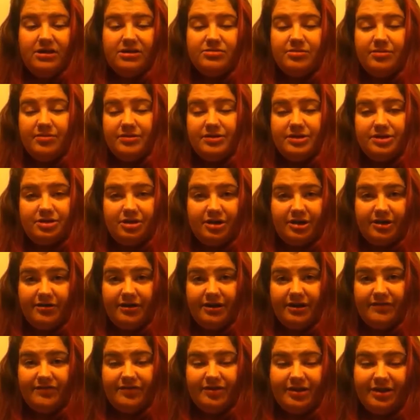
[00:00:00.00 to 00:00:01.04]
because we went to Target
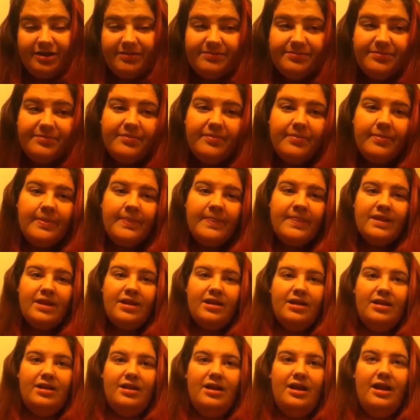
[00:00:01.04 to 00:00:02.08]
right after that.
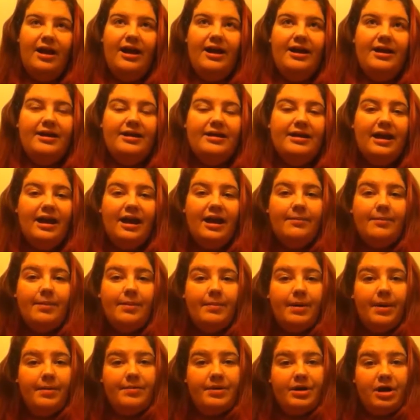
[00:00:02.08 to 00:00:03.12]
And I had
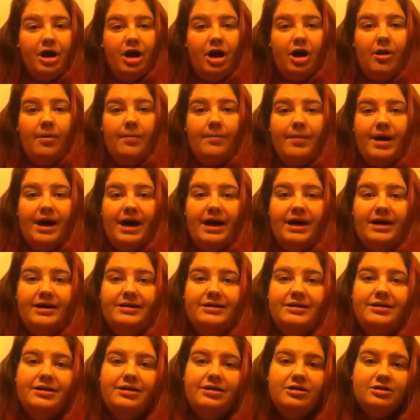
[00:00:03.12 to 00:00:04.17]
my mama call
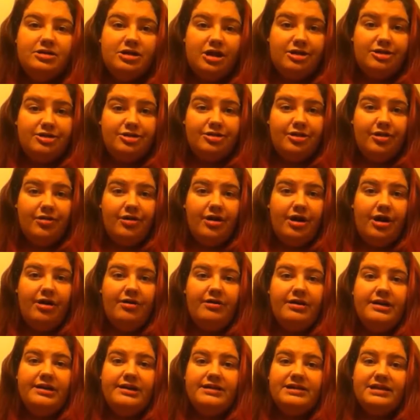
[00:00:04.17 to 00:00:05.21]
my doctor on
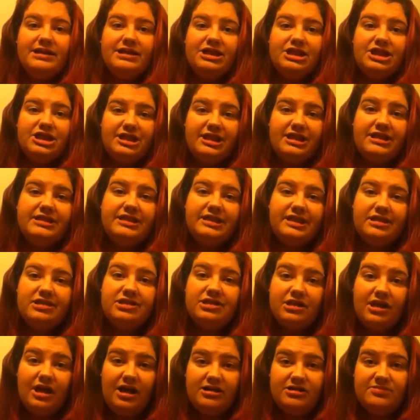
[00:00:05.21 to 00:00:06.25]
call, and he was like, she needs to
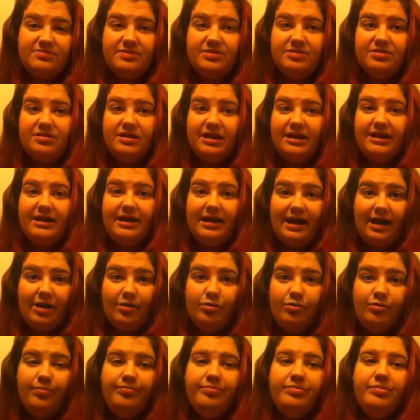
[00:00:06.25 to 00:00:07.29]
get to the hospital like
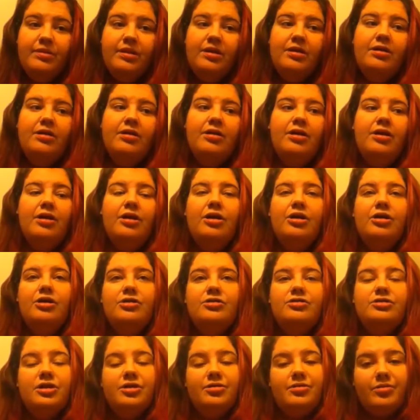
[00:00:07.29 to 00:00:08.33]
now.
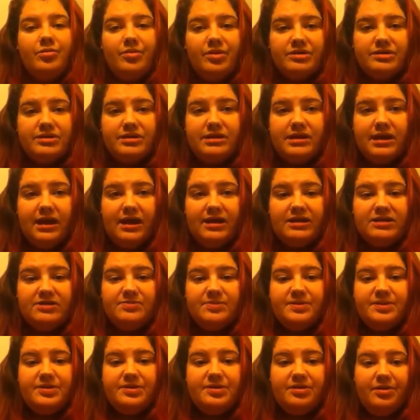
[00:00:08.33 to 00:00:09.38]
So we went to the
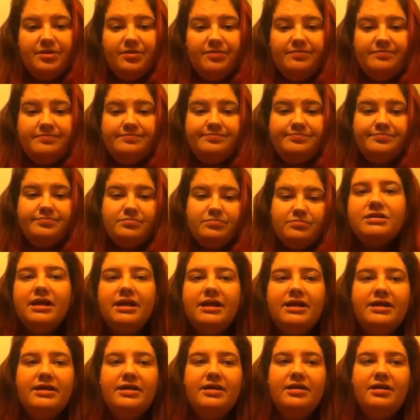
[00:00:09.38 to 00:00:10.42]
hospital. First
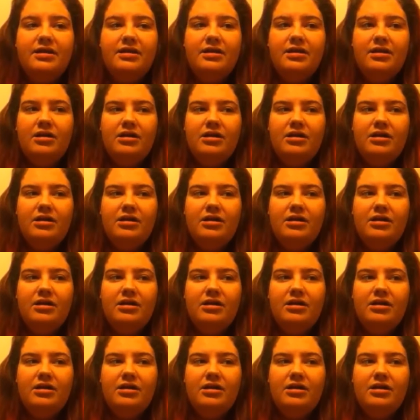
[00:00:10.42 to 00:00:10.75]
day,